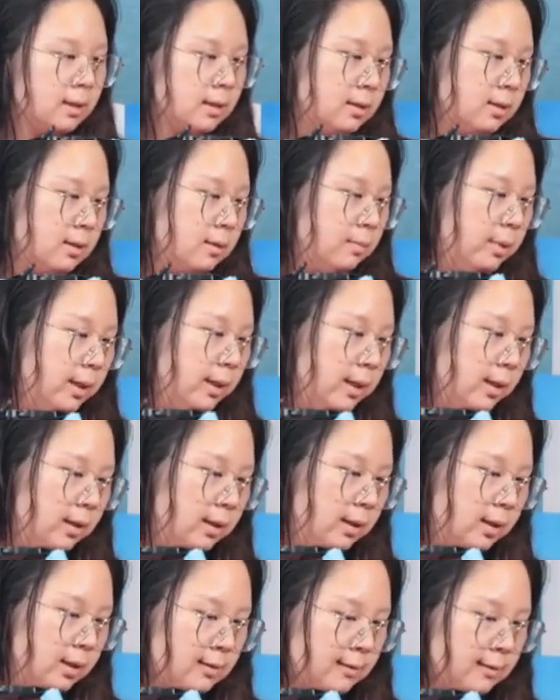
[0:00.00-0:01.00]
Compare
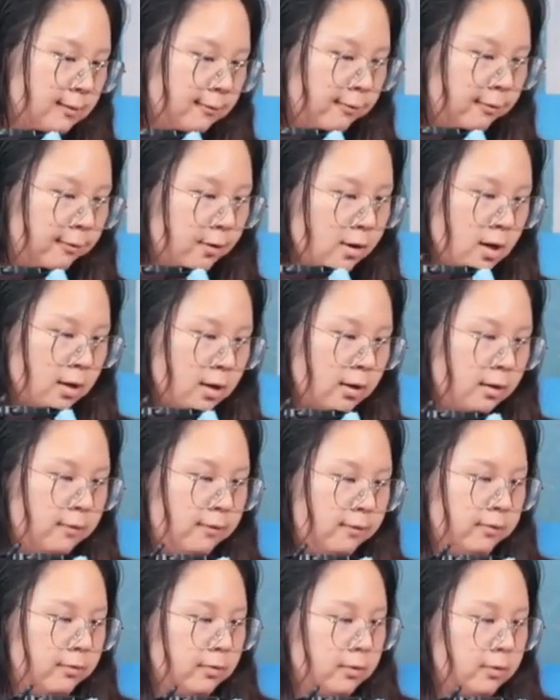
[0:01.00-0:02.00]
this five.
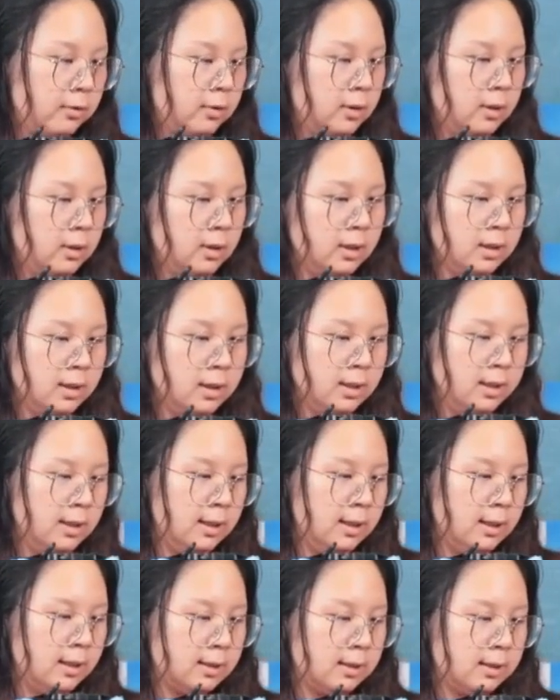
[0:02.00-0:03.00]

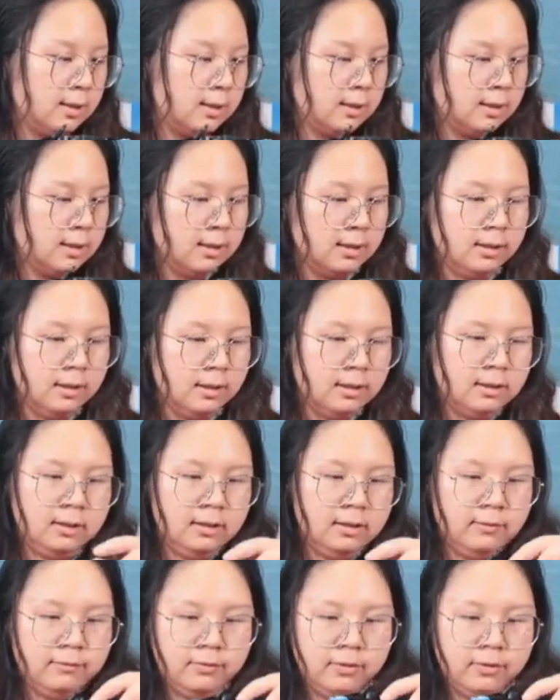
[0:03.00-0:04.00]
Yes,
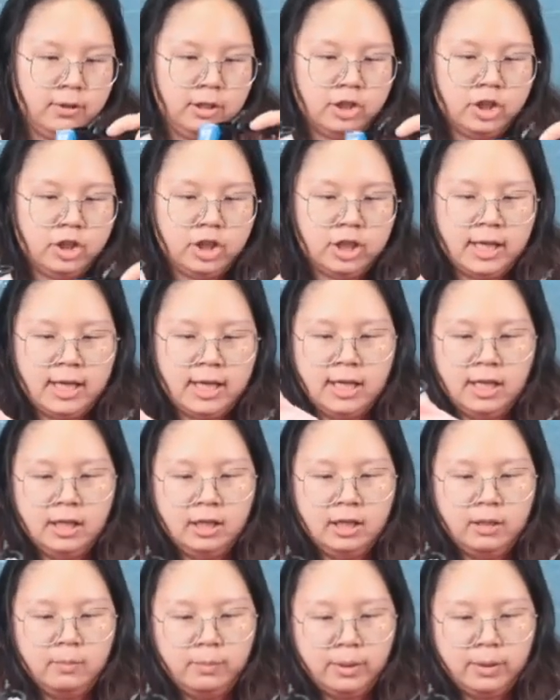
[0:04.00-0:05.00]
different
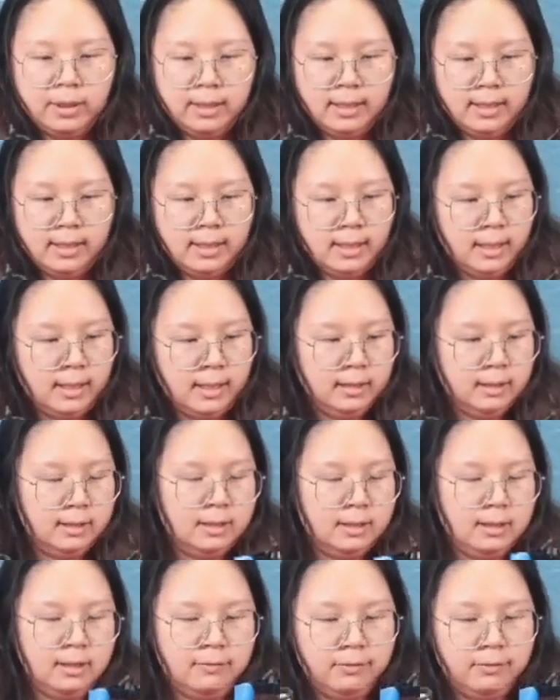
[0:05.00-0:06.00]
shape
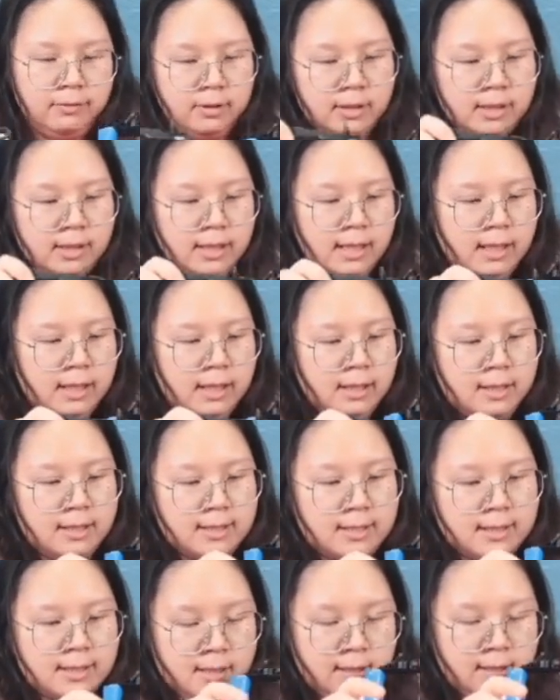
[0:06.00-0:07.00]
and different
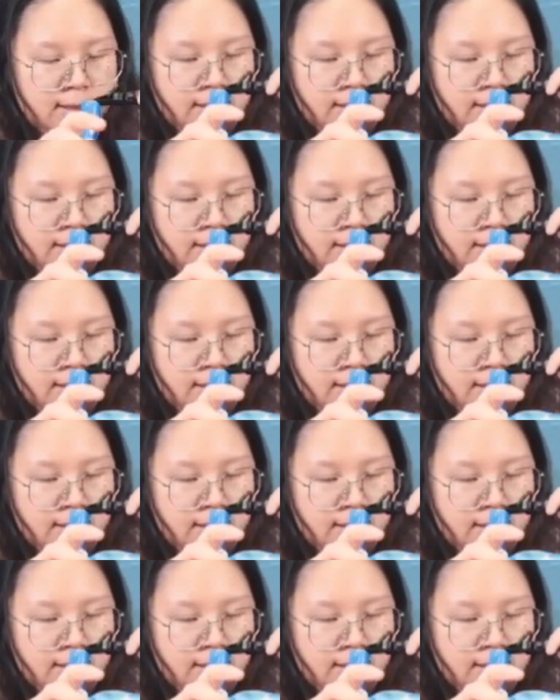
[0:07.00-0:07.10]
colors.